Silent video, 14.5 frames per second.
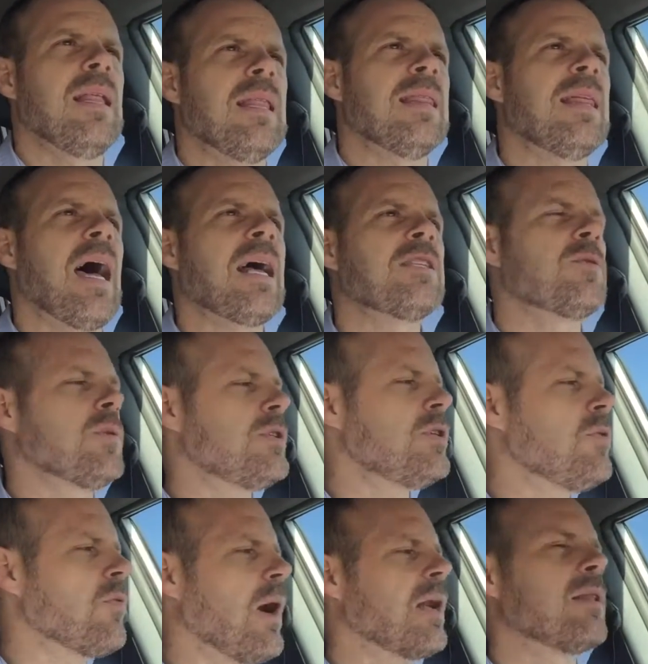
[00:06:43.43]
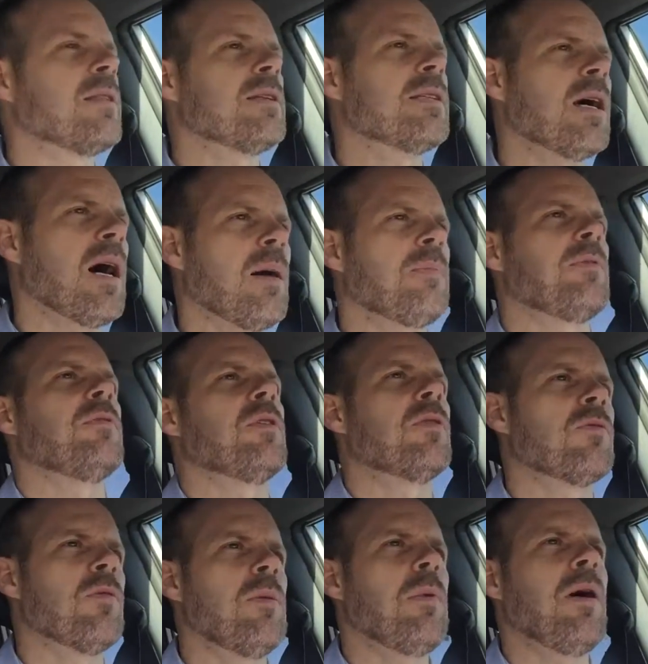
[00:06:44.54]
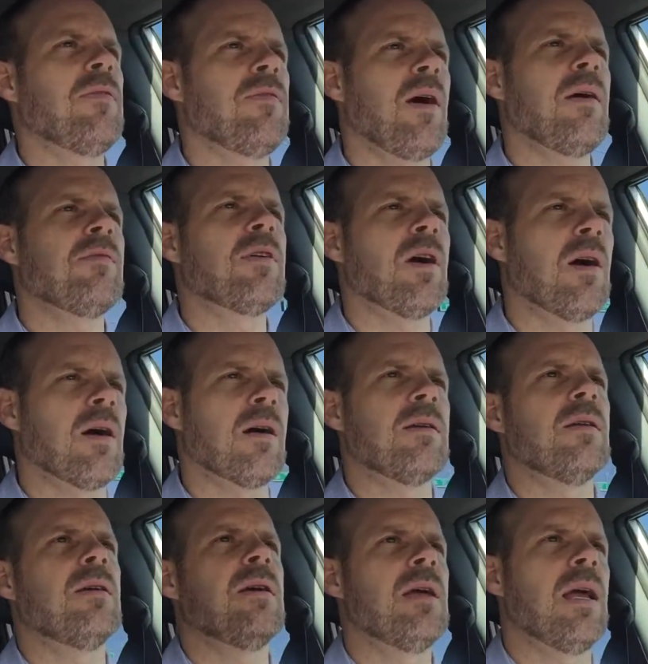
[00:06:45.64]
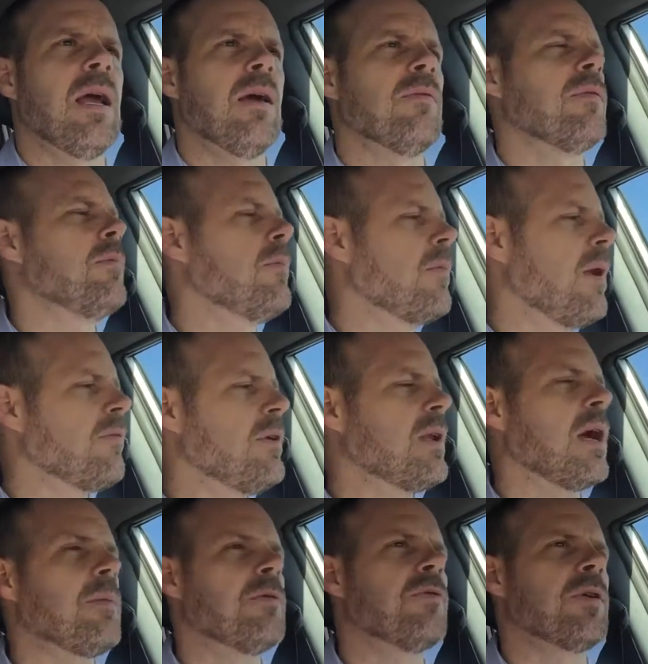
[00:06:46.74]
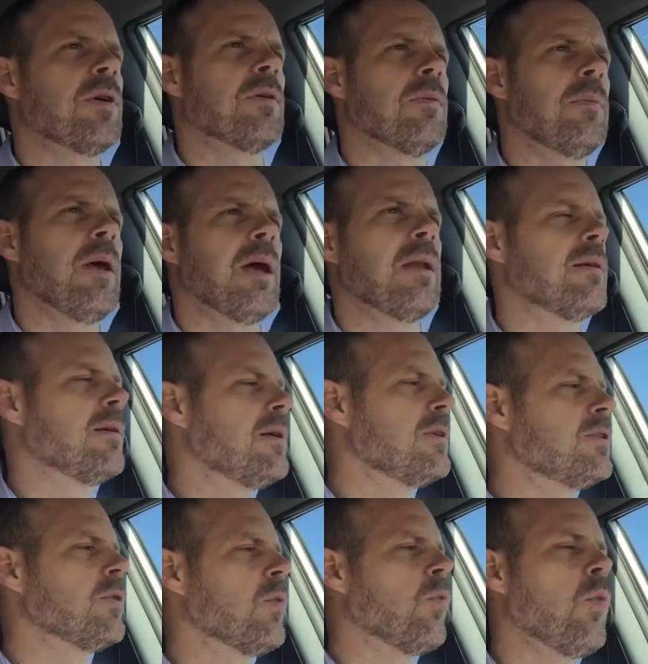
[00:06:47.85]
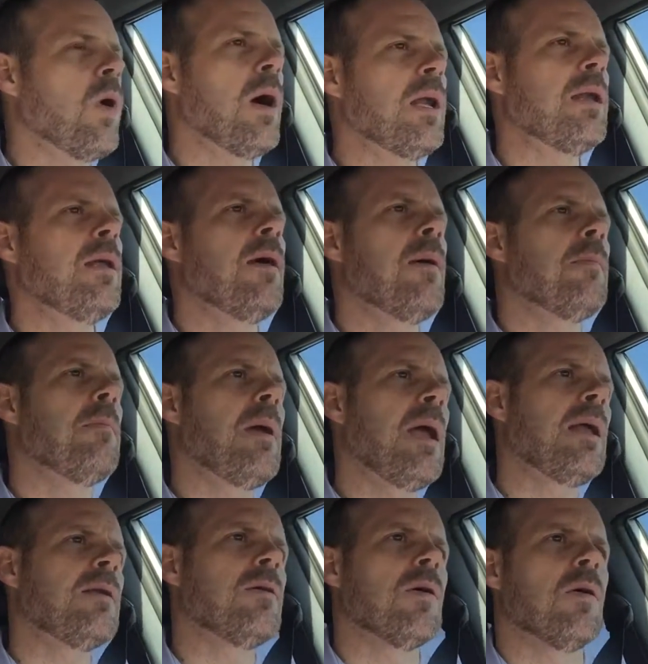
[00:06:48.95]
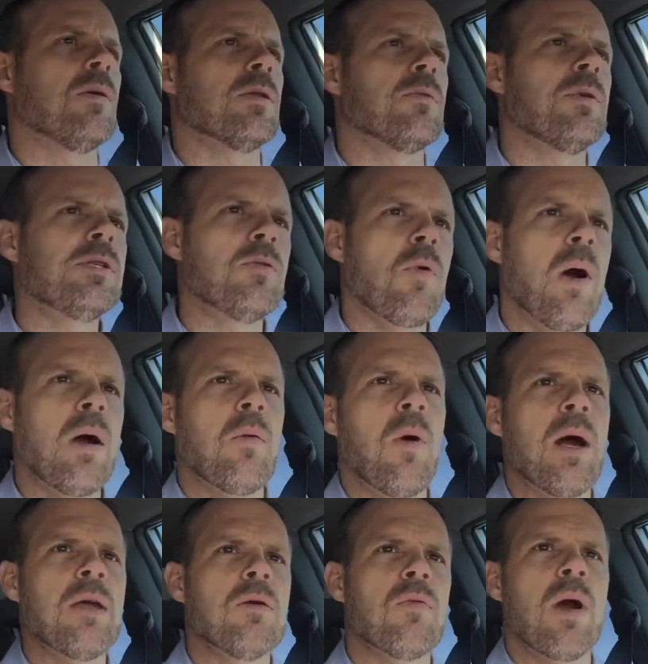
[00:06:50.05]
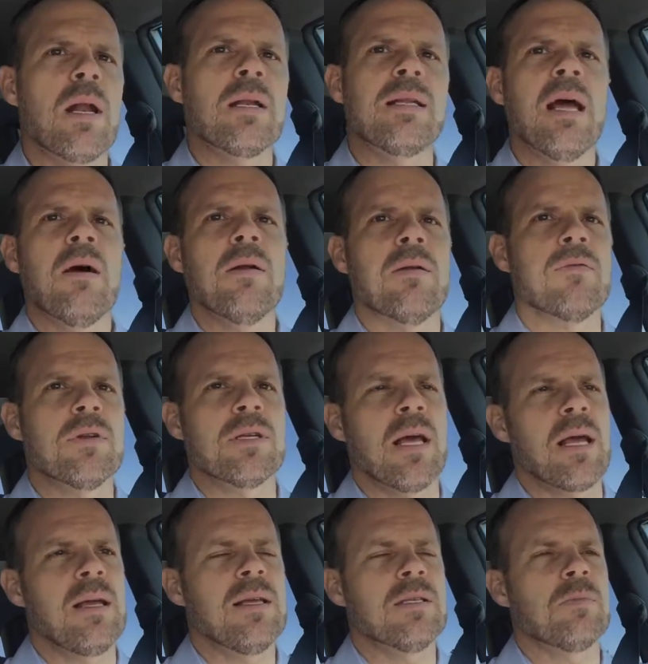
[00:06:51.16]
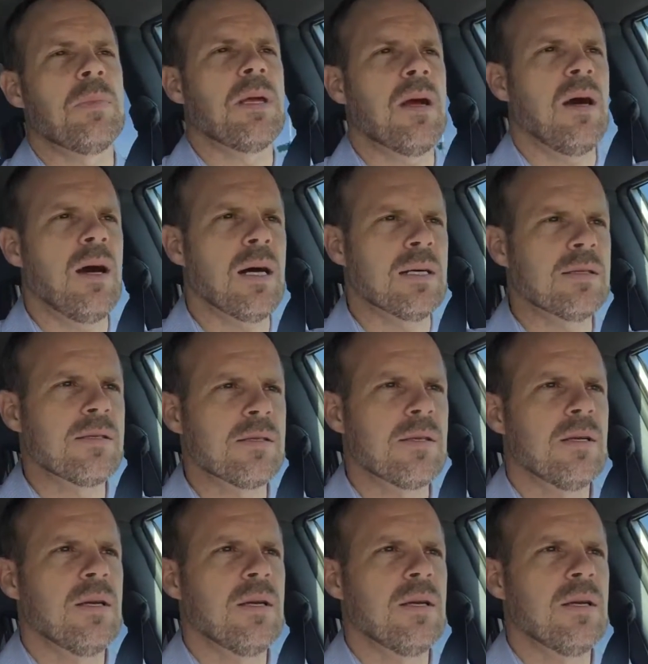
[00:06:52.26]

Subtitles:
That's what you write at the top of your 3x5 card every night before you go to bed. It's your one main goal. And the reason why you write it down every day is because